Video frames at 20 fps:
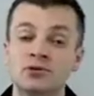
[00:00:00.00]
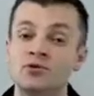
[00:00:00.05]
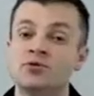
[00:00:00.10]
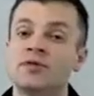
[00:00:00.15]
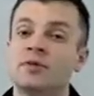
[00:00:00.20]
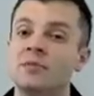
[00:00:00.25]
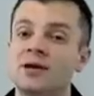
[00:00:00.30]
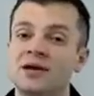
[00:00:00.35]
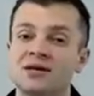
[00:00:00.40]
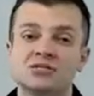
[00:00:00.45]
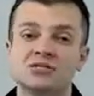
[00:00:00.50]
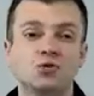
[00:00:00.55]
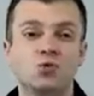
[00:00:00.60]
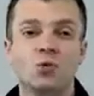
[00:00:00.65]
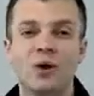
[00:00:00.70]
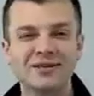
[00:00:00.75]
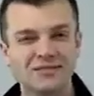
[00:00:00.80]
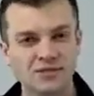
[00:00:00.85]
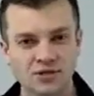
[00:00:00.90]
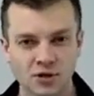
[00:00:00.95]
doing that because you're
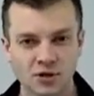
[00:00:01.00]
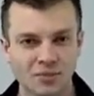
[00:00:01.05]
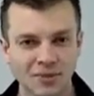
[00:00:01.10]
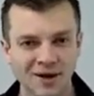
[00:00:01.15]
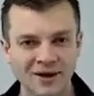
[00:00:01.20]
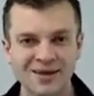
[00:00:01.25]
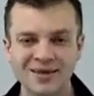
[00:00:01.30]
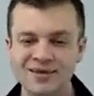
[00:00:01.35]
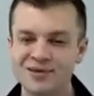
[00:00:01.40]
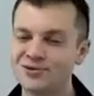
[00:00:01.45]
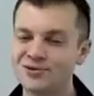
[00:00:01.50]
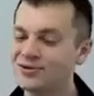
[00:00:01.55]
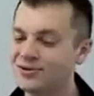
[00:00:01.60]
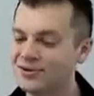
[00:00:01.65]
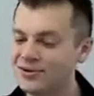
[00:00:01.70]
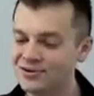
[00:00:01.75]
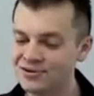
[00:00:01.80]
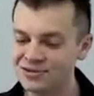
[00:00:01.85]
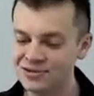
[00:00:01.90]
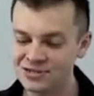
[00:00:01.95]
wasting your money.
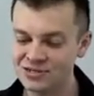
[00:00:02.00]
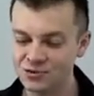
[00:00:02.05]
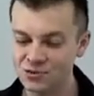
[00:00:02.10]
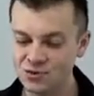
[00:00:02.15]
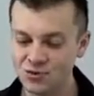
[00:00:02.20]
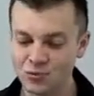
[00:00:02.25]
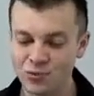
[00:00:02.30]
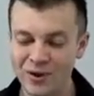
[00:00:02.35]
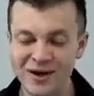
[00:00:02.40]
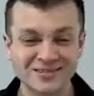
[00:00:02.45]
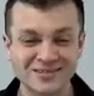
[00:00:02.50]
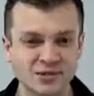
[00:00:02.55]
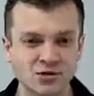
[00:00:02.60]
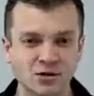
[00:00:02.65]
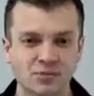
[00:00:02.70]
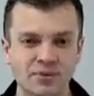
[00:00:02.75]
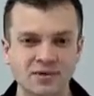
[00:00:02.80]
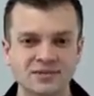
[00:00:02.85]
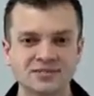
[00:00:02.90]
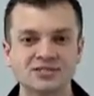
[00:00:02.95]
You're wasting
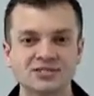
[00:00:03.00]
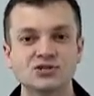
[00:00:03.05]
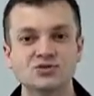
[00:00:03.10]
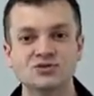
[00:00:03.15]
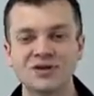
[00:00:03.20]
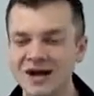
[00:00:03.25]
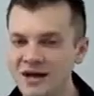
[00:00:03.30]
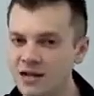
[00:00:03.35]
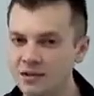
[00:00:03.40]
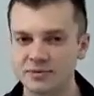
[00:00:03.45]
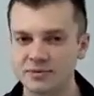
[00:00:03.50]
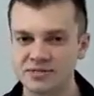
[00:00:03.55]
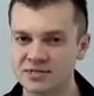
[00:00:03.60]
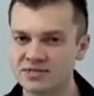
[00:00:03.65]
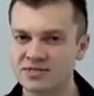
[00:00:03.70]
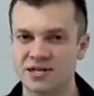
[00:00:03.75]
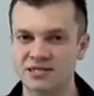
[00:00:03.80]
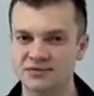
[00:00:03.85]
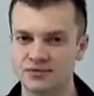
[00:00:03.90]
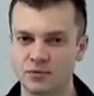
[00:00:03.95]
your business. You're not going to be
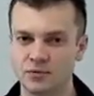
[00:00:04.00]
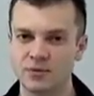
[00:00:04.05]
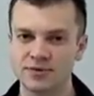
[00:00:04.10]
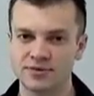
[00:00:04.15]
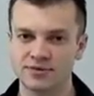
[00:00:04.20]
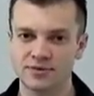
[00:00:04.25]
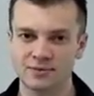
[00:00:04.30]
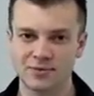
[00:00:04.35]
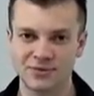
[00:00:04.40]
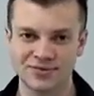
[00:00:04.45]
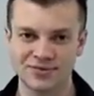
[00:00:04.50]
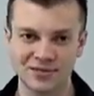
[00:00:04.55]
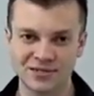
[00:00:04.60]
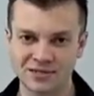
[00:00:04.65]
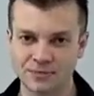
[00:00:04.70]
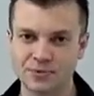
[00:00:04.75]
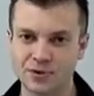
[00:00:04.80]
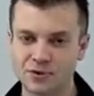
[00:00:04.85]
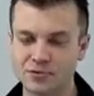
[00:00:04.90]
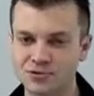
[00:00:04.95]
successful with
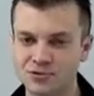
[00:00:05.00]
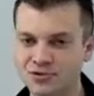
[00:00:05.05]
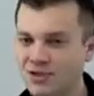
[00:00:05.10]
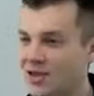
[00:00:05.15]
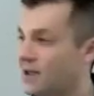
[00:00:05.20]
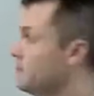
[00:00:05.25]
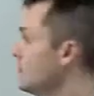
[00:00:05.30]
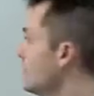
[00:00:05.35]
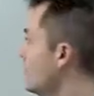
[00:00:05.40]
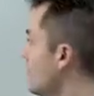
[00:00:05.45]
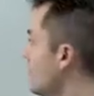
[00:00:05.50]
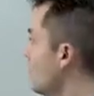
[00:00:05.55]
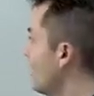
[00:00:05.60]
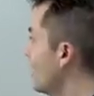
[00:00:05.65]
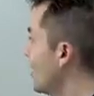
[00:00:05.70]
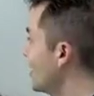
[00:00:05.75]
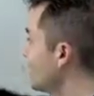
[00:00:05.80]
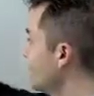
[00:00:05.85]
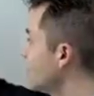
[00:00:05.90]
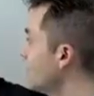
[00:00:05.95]
this approach. Okay,
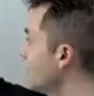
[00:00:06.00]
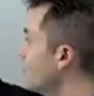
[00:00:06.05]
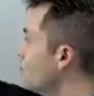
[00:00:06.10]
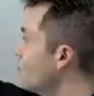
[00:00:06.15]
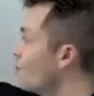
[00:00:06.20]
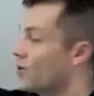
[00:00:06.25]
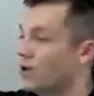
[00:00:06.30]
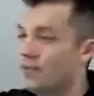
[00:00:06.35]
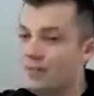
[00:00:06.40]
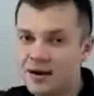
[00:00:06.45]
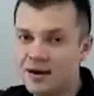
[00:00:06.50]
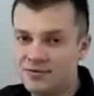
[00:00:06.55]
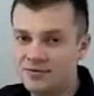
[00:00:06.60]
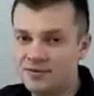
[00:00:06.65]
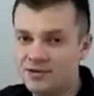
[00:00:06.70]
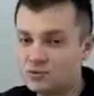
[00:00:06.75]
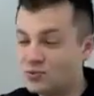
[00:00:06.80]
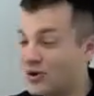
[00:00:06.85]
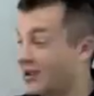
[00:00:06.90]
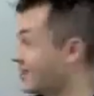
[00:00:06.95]
we're not even going to worry about
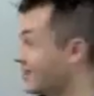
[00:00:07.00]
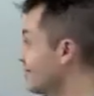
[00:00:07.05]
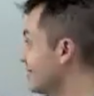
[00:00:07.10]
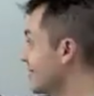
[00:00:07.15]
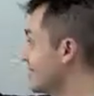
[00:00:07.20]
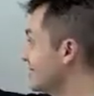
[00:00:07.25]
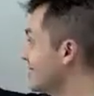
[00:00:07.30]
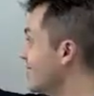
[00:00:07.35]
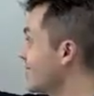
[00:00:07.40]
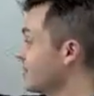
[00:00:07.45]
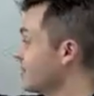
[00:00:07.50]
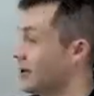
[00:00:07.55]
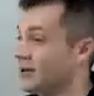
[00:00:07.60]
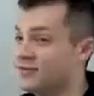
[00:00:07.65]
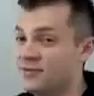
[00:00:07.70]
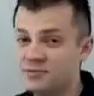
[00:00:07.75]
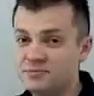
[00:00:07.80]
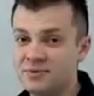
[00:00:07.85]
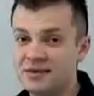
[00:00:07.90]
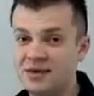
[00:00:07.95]
this. We're not even going to talk
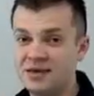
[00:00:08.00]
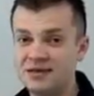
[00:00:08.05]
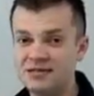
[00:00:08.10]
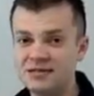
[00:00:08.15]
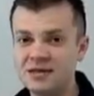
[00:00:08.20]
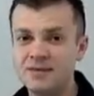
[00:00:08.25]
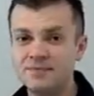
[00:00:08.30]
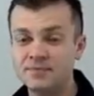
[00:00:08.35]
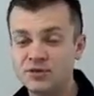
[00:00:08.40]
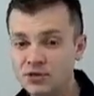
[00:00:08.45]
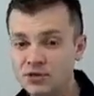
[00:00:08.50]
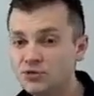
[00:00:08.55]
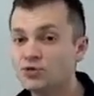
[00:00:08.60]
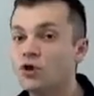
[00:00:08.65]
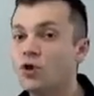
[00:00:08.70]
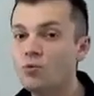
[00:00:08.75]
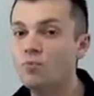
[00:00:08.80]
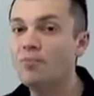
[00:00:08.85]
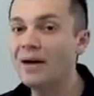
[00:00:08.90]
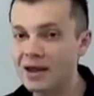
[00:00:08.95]
about this because you
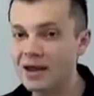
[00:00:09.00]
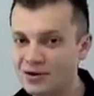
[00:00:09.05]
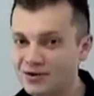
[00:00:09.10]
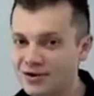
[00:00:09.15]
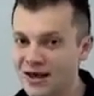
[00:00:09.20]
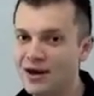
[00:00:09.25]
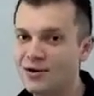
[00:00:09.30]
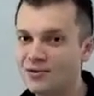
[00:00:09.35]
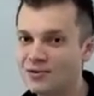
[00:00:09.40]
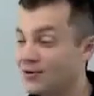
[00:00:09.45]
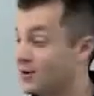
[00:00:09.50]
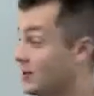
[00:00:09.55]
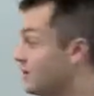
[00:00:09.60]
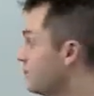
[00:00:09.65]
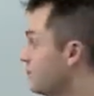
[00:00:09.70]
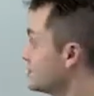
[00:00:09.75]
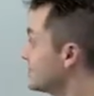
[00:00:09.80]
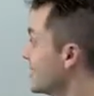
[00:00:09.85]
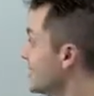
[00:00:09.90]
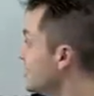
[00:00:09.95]
know better now, right?
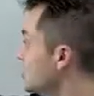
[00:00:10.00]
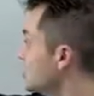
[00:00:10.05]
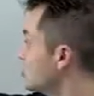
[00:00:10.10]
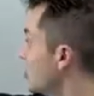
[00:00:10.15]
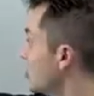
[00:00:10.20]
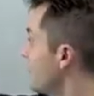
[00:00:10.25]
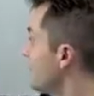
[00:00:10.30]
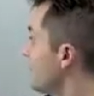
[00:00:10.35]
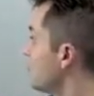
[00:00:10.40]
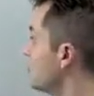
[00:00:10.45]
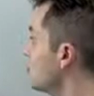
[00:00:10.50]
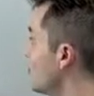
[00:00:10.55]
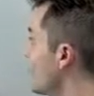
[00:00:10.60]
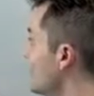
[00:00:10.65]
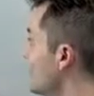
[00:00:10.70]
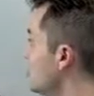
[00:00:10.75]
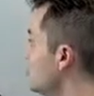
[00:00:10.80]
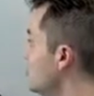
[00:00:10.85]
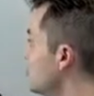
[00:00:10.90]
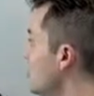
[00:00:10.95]
If you're sending traffic
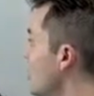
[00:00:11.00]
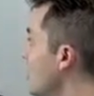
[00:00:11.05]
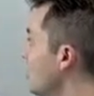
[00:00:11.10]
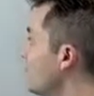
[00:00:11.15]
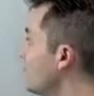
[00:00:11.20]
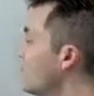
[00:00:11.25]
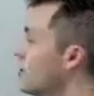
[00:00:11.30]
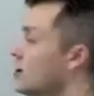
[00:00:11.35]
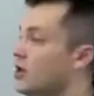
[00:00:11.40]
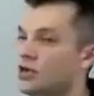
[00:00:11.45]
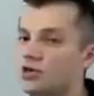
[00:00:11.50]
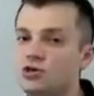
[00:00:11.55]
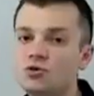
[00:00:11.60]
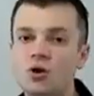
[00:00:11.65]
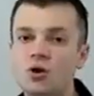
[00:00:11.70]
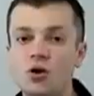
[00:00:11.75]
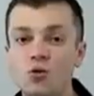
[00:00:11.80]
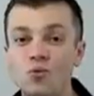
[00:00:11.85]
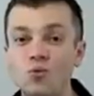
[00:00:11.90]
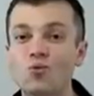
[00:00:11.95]
directly to an offer,
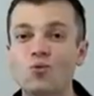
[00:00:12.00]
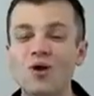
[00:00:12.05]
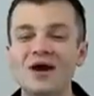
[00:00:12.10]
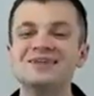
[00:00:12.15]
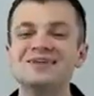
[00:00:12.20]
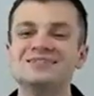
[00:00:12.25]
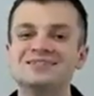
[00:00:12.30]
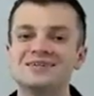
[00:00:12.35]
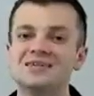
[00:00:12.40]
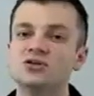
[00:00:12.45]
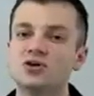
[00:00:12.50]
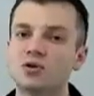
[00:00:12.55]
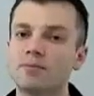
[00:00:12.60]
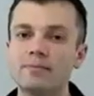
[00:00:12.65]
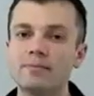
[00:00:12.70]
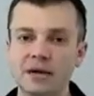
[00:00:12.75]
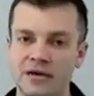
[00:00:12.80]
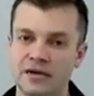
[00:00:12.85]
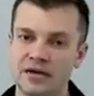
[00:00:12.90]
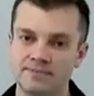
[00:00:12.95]
you are wasting your
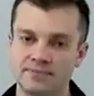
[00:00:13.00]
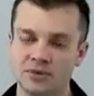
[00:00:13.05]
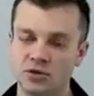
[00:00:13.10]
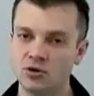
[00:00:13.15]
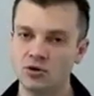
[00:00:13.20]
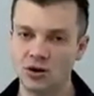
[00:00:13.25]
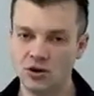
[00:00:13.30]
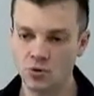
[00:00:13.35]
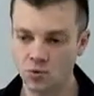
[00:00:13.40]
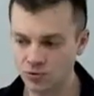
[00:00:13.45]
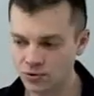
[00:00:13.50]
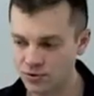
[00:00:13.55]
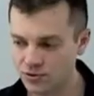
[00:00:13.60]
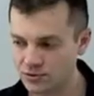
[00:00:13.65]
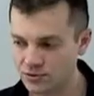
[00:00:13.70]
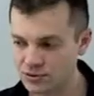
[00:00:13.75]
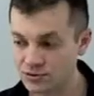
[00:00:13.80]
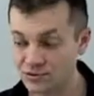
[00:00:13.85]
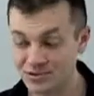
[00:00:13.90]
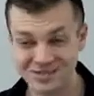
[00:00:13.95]
money.
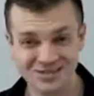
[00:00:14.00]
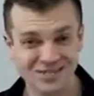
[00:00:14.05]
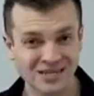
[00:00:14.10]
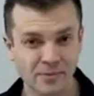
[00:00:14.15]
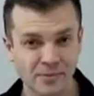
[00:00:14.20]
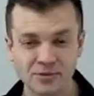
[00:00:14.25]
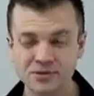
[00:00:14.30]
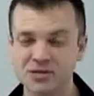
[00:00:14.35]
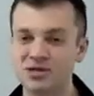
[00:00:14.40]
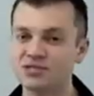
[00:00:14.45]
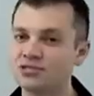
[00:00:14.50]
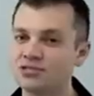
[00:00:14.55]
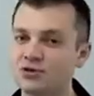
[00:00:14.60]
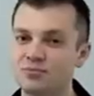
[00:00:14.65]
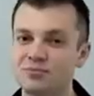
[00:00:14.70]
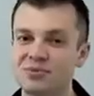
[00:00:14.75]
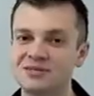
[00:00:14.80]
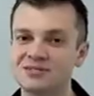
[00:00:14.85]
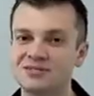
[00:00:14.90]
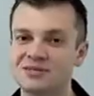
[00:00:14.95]
You're sabotaging
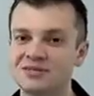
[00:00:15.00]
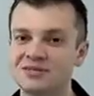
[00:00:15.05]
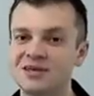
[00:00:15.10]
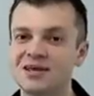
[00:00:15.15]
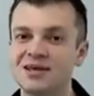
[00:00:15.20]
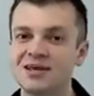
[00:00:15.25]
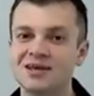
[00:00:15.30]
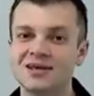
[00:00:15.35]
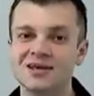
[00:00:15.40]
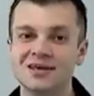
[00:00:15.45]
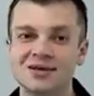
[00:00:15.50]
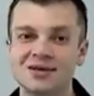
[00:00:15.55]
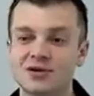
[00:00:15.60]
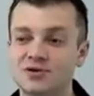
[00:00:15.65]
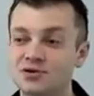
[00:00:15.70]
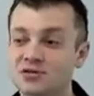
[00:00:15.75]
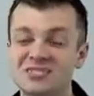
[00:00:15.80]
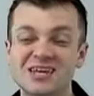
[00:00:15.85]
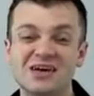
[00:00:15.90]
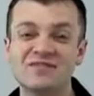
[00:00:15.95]
your business.
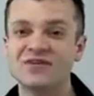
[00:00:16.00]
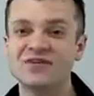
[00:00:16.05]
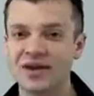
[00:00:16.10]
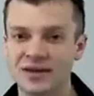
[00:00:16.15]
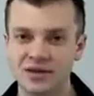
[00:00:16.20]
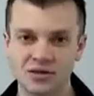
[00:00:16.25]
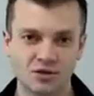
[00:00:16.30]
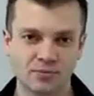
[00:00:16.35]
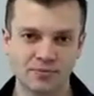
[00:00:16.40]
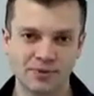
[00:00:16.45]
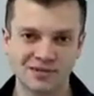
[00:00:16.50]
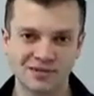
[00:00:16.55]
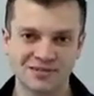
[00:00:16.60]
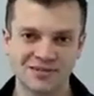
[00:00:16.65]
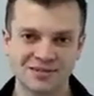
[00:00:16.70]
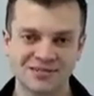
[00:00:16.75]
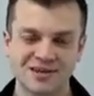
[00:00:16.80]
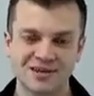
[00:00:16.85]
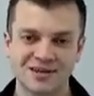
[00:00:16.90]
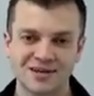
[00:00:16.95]
You're suffocating your
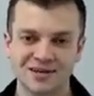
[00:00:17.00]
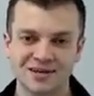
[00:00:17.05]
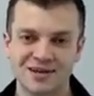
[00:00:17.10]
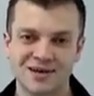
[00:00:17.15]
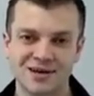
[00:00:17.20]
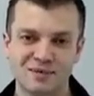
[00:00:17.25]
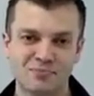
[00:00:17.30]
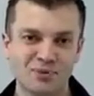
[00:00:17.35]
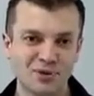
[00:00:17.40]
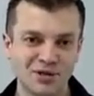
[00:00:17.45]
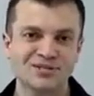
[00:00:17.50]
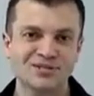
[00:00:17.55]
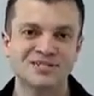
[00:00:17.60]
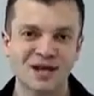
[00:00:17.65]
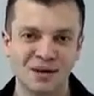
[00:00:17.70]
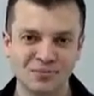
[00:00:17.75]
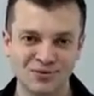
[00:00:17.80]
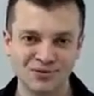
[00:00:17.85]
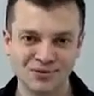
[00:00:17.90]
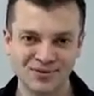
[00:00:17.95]
business. Please
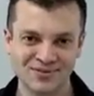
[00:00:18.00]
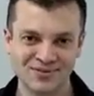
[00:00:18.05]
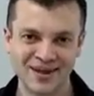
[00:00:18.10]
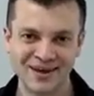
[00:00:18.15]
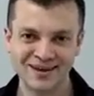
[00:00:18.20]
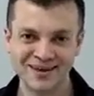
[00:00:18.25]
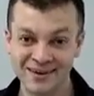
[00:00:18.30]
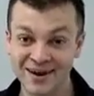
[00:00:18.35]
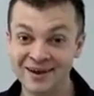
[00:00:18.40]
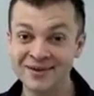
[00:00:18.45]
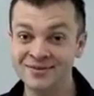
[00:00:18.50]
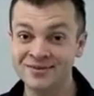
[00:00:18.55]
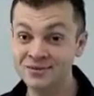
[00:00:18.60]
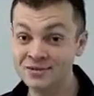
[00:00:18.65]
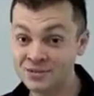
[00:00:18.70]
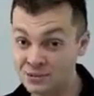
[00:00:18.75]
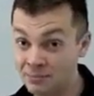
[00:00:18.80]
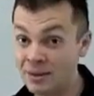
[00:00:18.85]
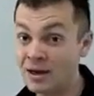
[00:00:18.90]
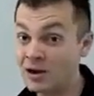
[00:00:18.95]
stop doing that. Right? There
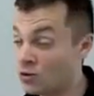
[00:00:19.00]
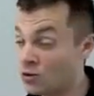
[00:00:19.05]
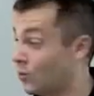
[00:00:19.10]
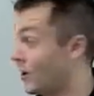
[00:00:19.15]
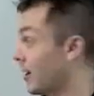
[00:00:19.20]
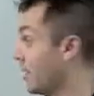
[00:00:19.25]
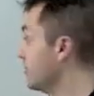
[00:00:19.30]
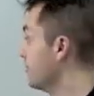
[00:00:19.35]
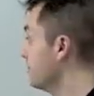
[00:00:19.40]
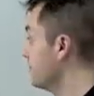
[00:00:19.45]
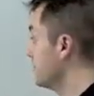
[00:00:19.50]
is a better way.